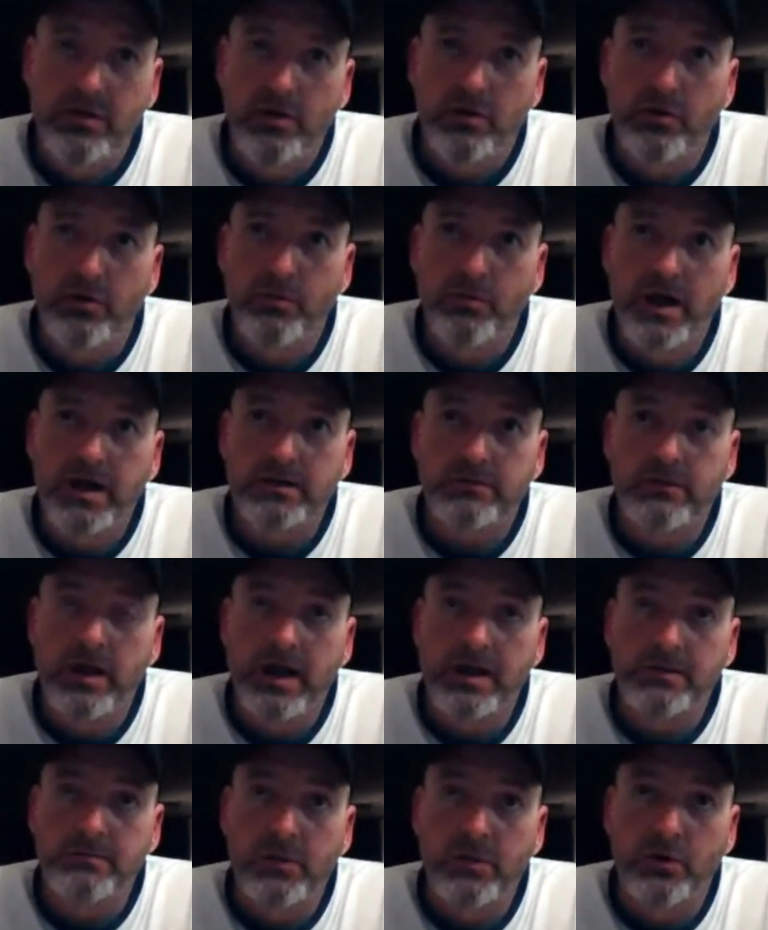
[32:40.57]
old Mike
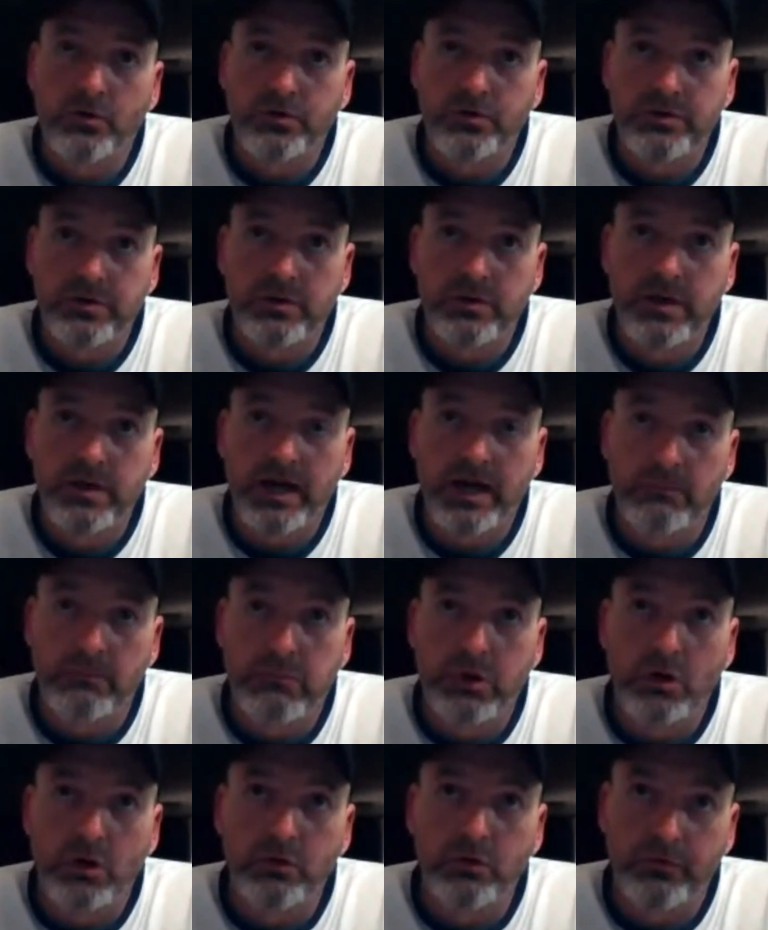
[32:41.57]
Rybolt, you got to
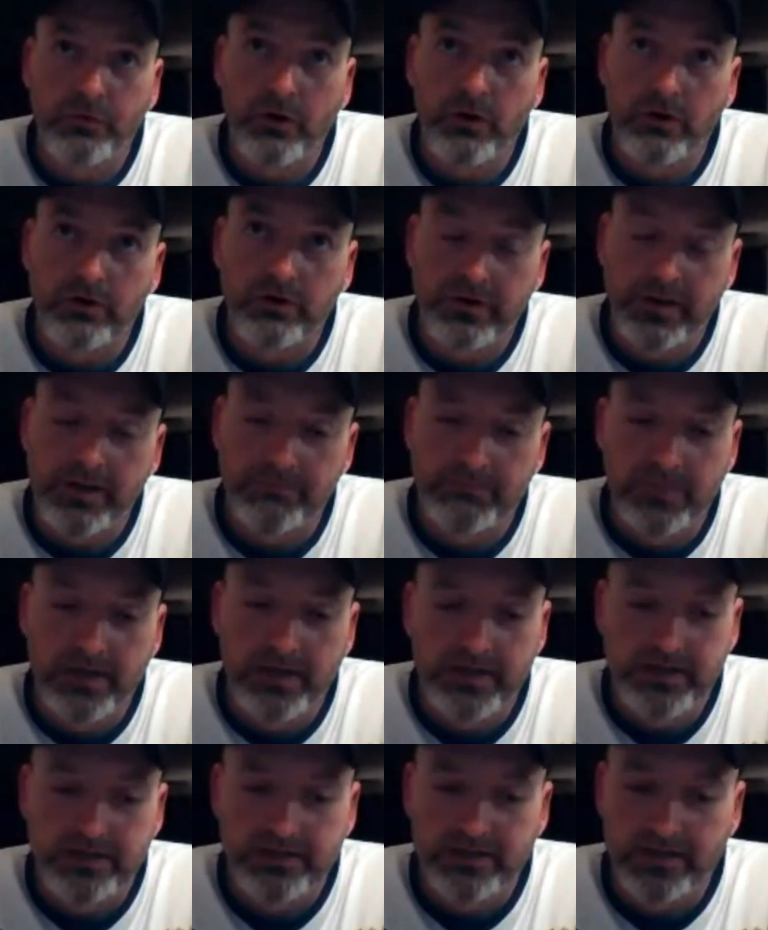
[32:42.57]
bullfrog that
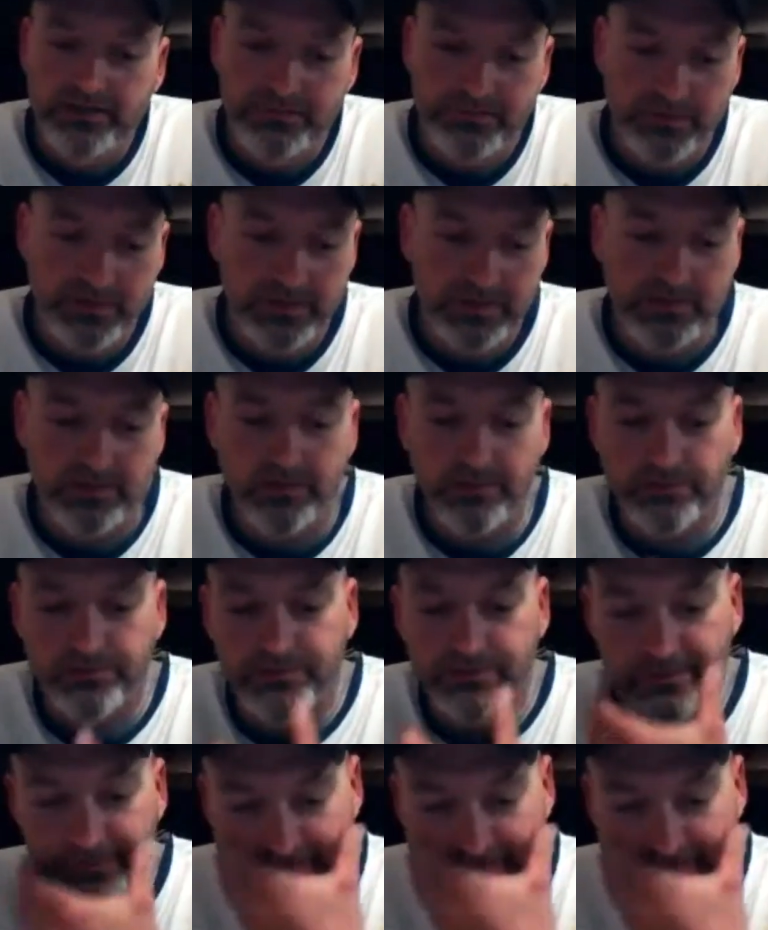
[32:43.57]
bait. That's what he calls it.